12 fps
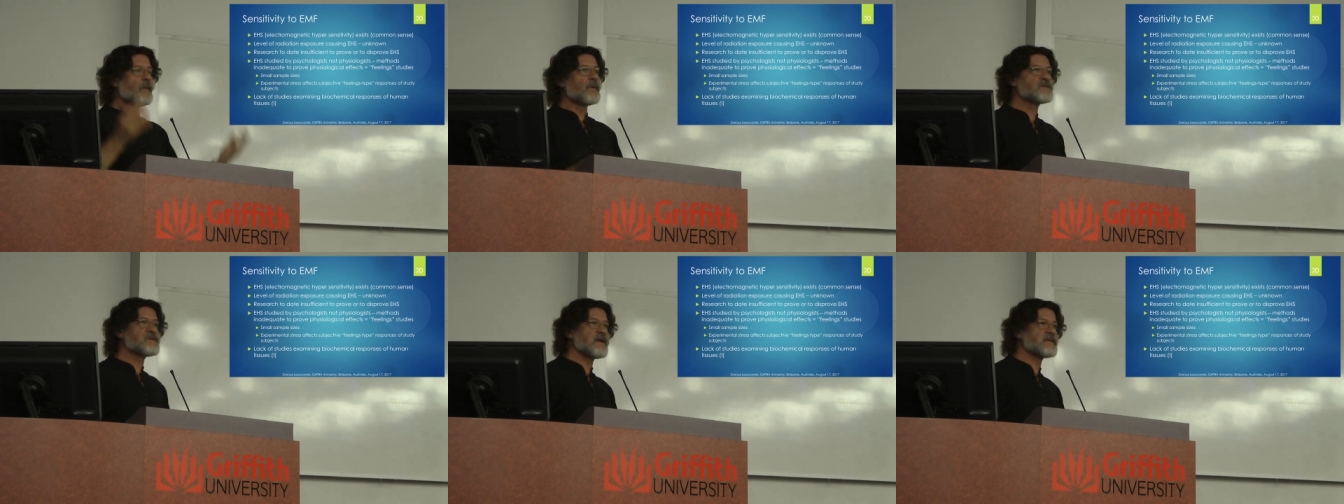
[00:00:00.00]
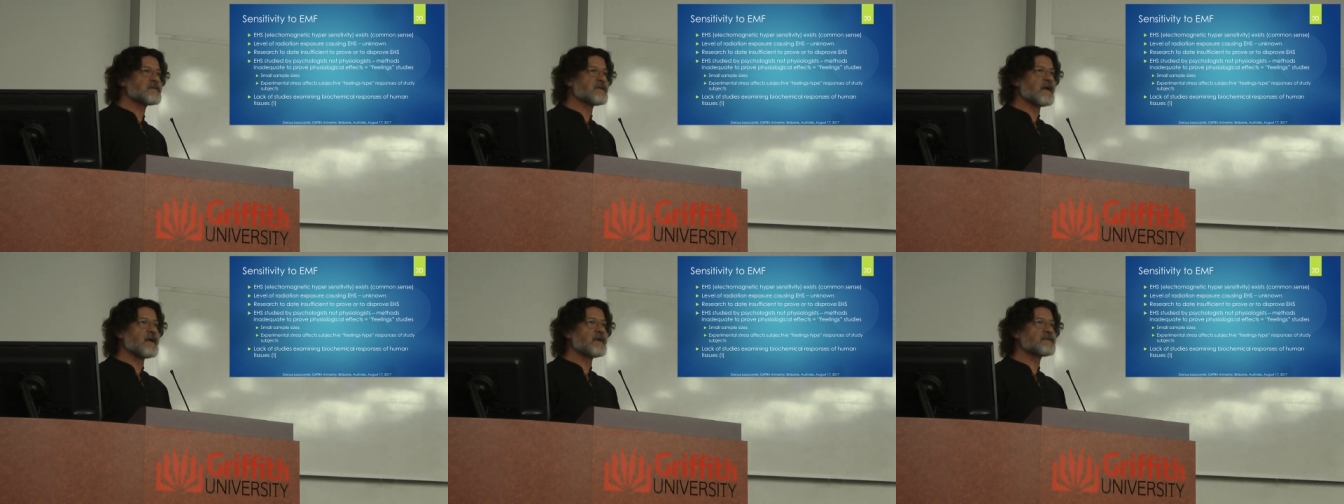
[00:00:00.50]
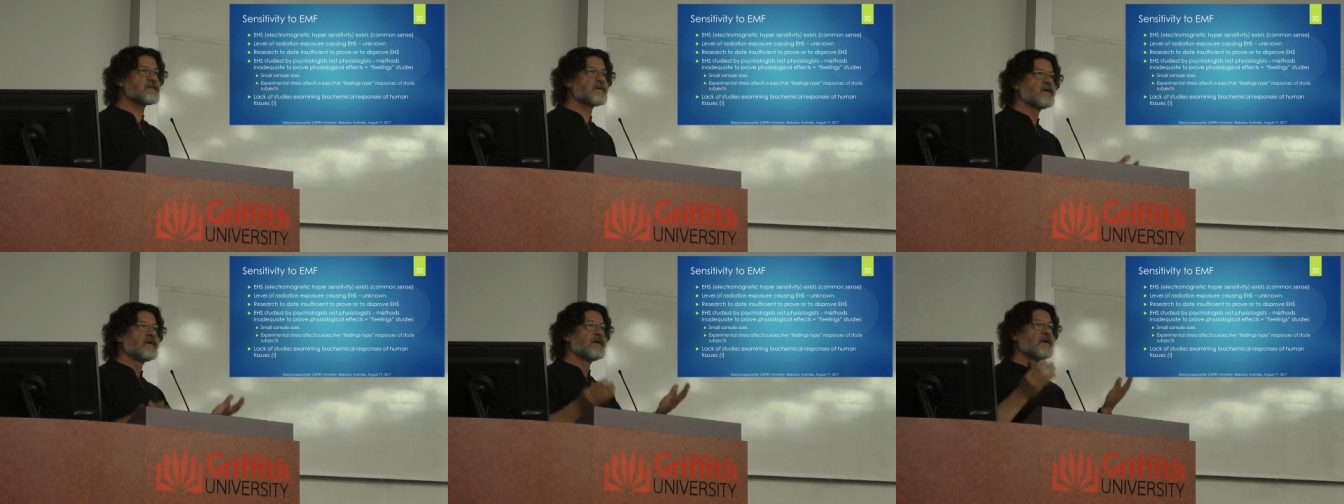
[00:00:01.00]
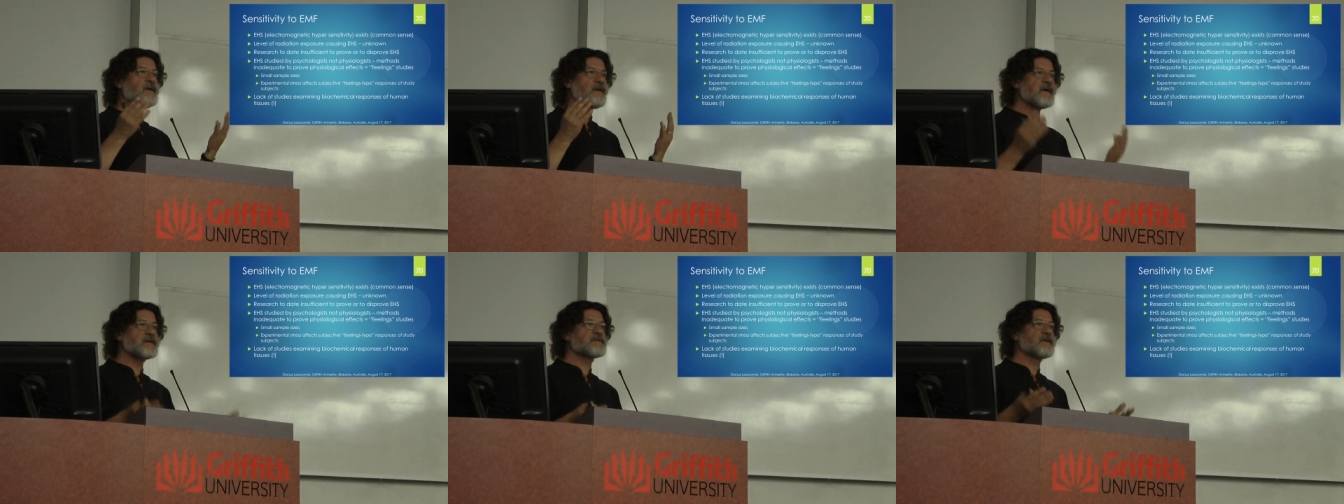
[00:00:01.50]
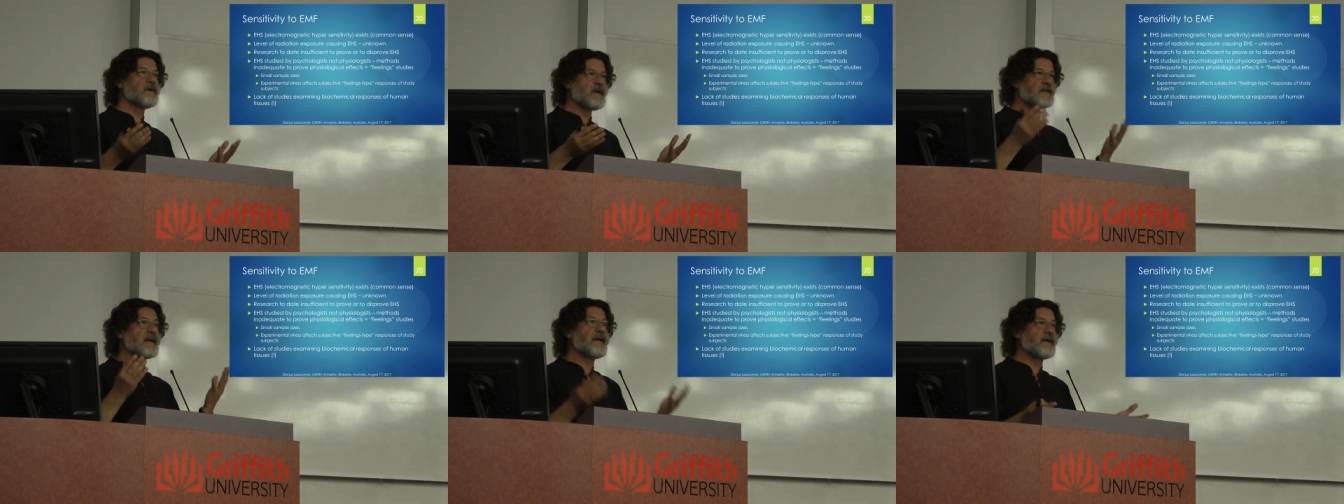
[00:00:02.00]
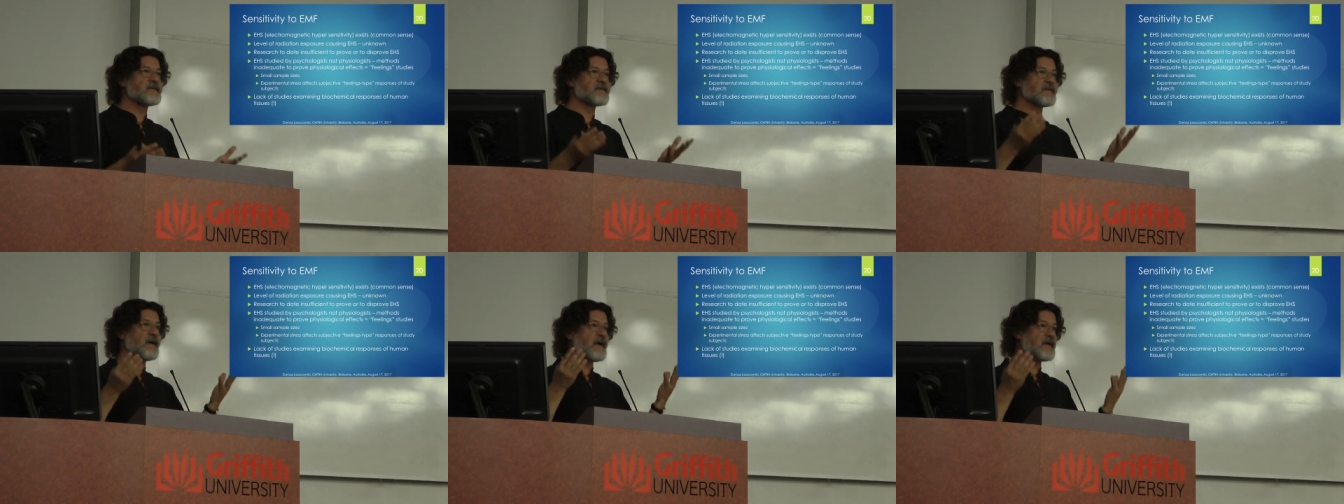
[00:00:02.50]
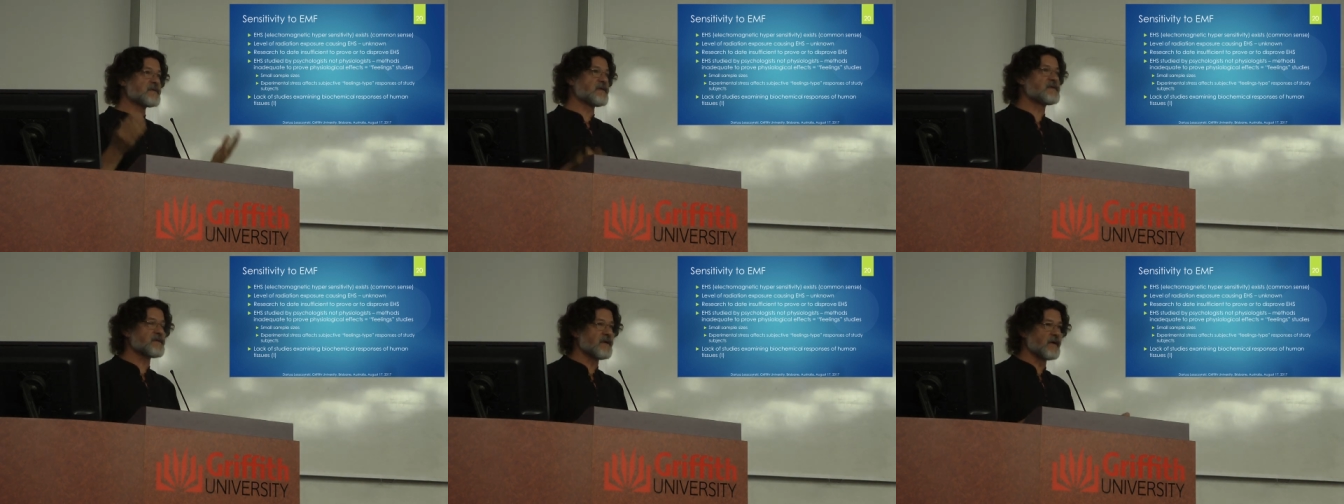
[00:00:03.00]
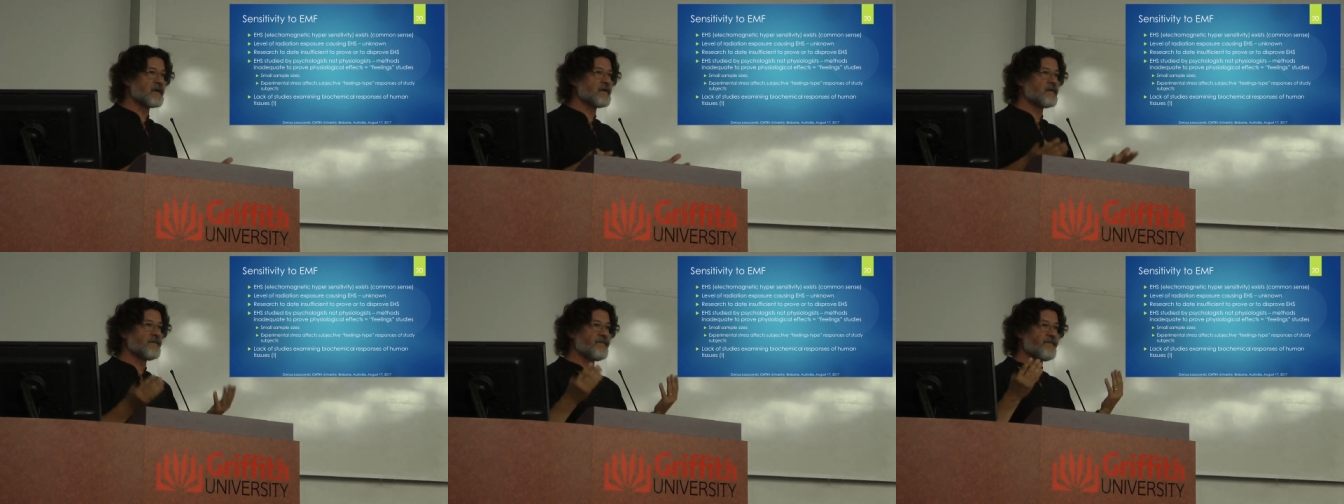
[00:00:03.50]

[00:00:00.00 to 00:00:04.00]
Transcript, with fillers: common sense tells, yes, it is existing.